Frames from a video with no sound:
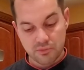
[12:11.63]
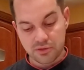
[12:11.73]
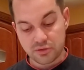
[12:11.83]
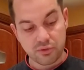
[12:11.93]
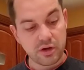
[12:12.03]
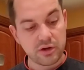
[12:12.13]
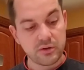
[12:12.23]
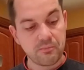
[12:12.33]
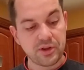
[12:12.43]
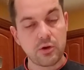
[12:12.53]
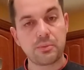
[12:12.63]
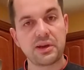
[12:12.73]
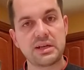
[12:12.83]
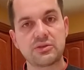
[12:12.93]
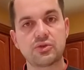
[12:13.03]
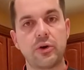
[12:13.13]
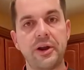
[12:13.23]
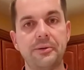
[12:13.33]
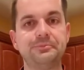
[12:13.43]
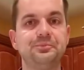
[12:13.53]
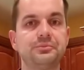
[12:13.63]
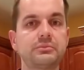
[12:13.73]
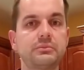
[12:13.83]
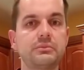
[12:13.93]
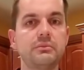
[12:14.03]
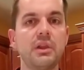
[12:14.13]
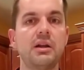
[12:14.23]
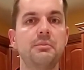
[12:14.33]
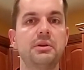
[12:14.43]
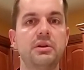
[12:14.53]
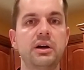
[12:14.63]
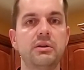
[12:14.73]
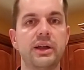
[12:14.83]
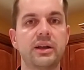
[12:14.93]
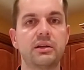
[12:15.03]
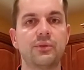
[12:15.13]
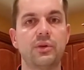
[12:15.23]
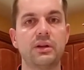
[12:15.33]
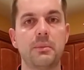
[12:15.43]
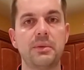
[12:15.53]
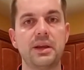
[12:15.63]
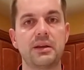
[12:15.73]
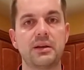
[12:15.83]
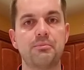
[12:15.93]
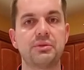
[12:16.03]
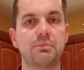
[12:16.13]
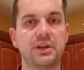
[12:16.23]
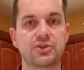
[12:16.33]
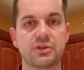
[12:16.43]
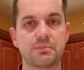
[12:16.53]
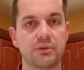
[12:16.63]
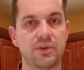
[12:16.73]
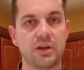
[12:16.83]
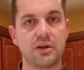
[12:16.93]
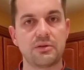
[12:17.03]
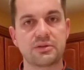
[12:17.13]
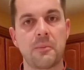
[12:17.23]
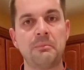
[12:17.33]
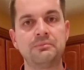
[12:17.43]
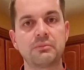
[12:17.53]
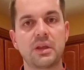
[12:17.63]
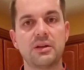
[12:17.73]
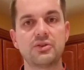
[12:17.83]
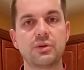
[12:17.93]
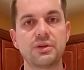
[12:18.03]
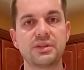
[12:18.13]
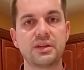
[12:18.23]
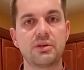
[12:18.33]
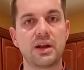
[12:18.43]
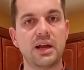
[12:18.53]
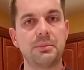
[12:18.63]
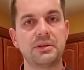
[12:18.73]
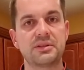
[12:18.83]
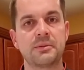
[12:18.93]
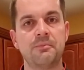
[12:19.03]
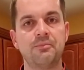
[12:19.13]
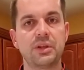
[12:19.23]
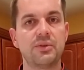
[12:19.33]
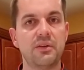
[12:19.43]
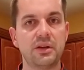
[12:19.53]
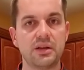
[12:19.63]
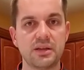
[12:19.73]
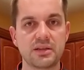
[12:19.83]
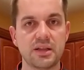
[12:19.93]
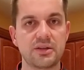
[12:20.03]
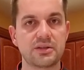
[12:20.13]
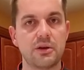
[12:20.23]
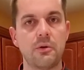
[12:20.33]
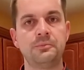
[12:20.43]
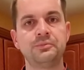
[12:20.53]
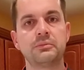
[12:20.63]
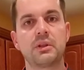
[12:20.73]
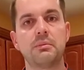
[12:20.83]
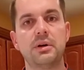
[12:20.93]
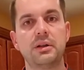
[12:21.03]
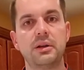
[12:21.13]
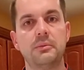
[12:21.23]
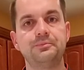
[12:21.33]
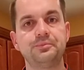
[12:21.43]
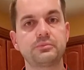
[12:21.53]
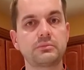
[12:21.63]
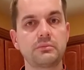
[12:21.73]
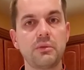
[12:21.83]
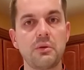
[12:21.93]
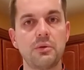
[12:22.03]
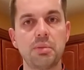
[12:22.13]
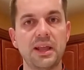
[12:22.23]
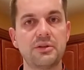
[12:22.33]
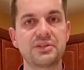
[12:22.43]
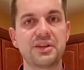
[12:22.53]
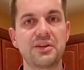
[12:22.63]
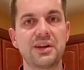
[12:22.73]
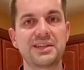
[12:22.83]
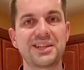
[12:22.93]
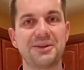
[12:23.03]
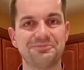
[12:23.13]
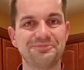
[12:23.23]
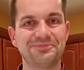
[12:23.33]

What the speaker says: So it's really good. I hope you guys enjoy it. Let me know how you like it if you end up making it. Put pictures, put videos. I enjoy seeing your comments. If you have any ideas, let us know. But we'll plan on seeing you next time.